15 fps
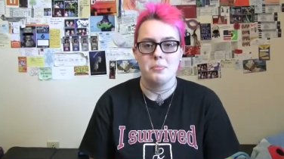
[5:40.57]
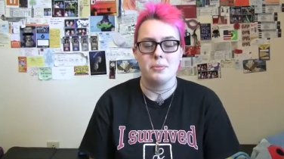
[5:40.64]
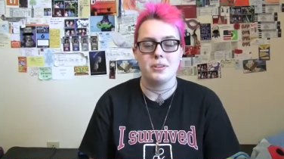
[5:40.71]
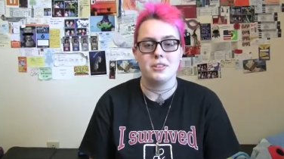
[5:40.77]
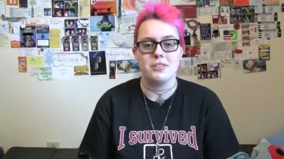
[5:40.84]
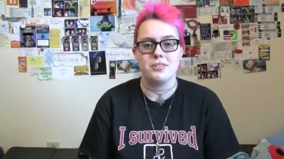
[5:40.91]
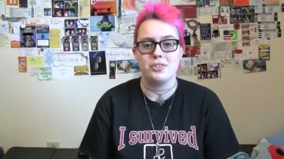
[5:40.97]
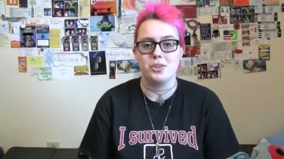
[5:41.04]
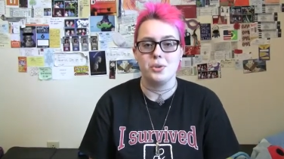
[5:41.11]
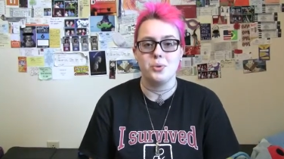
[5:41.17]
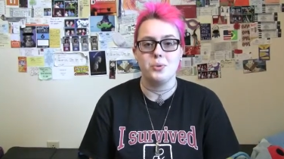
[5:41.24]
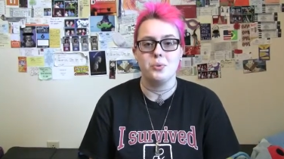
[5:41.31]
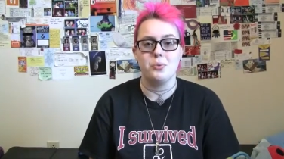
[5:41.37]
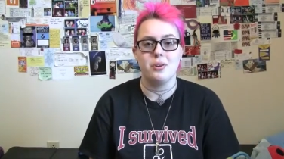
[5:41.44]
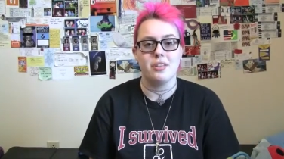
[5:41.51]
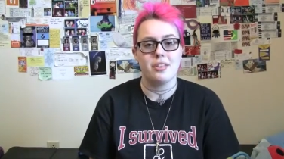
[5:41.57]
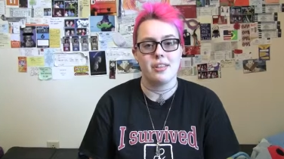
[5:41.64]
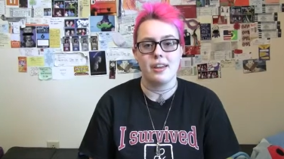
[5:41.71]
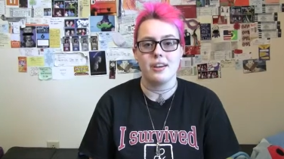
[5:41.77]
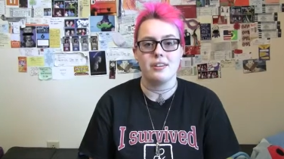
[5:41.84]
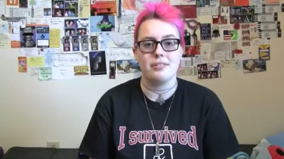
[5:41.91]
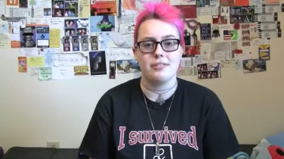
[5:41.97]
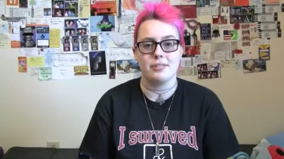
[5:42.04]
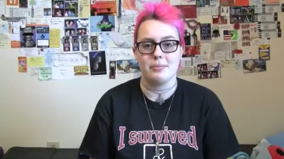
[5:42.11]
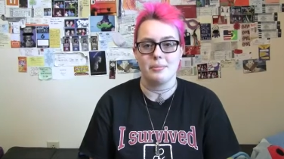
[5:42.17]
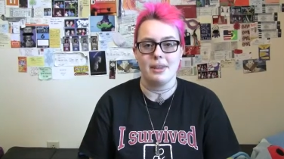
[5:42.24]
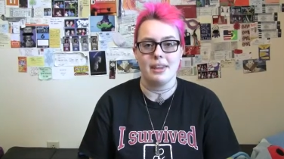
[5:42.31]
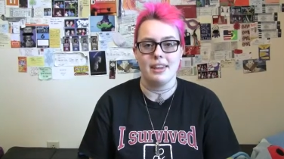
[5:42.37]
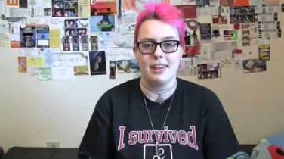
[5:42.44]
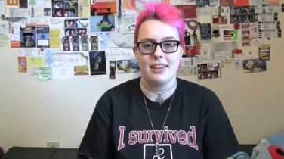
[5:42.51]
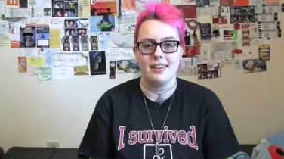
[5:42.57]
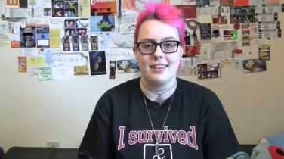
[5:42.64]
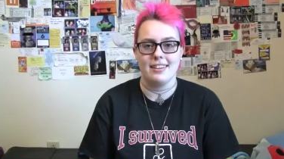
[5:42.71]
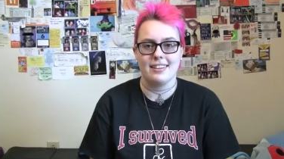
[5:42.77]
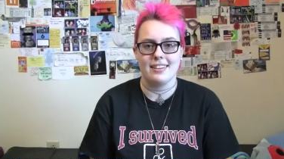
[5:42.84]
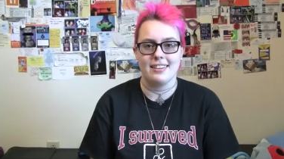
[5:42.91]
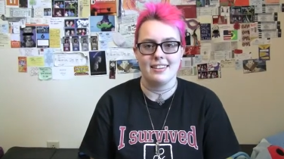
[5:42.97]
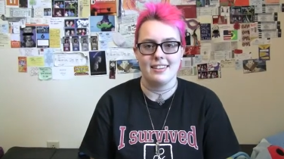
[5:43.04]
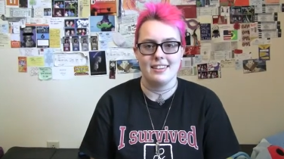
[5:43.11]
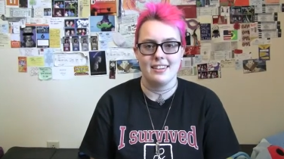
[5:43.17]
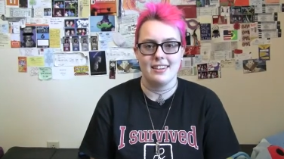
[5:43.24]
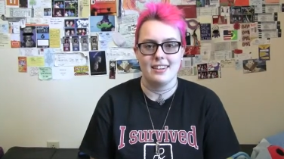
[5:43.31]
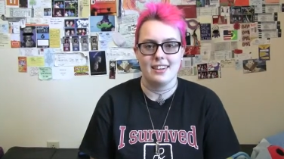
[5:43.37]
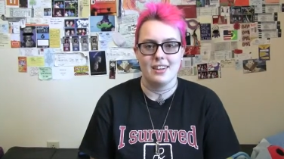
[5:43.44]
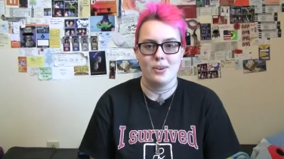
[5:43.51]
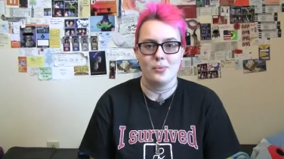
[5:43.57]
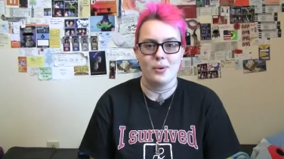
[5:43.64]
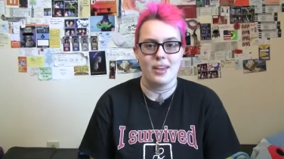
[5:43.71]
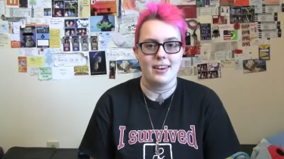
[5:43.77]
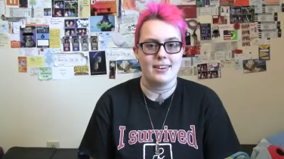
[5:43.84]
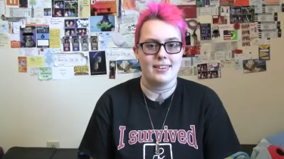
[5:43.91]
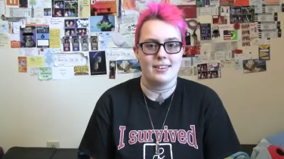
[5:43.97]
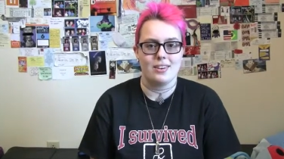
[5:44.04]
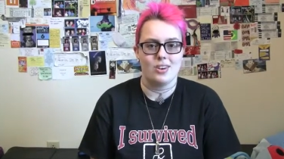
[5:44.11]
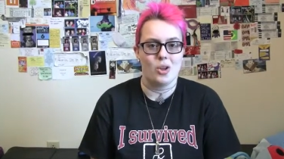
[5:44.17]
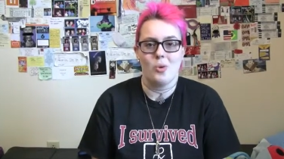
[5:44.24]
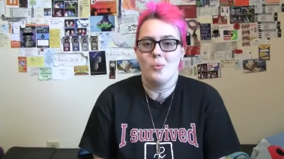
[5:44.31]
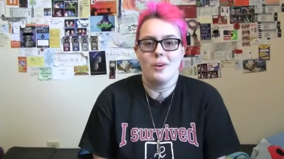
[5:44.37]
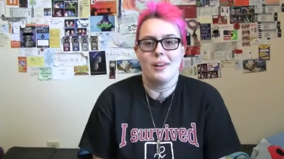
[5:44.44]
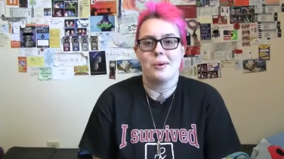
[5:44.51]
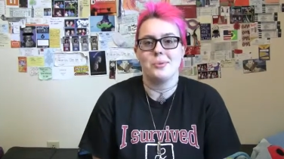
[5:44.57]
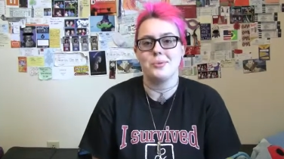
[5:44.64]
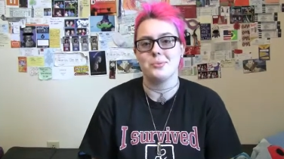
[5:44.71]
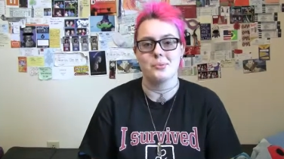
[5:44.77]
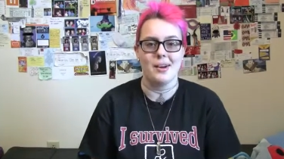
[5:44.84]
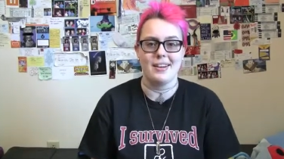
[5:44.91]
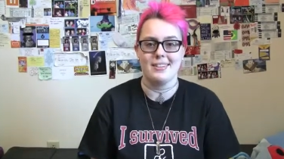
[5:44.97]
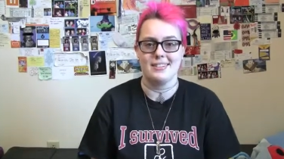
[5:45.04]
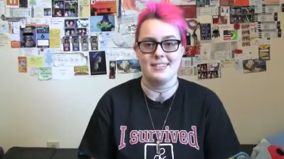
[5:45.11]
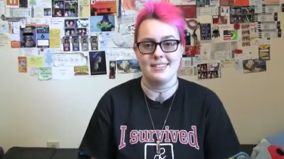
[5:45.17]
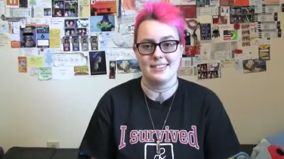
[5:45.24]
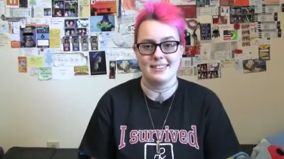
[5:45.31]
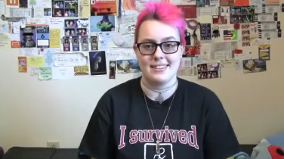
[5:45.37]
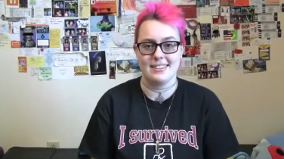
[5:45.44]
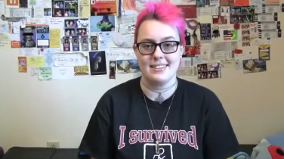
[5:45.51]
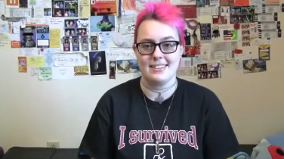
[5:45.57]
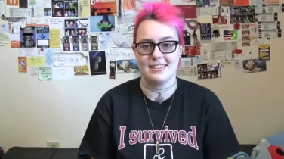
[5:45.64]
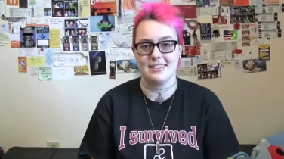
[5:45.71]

Because you were there for me when no one else was.